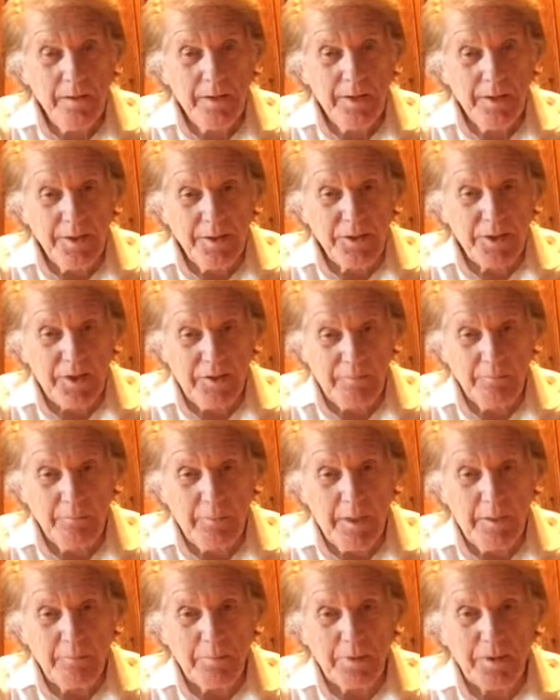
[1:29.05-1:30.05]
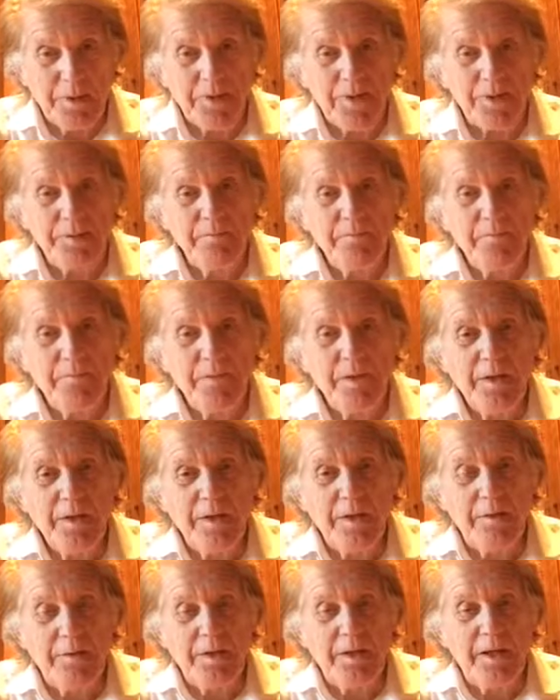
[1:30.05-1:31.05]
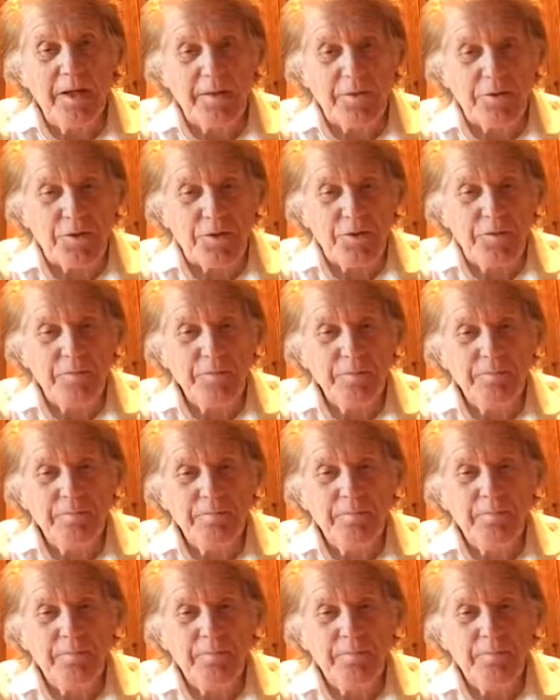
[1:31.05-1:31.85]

the 7 members of the council,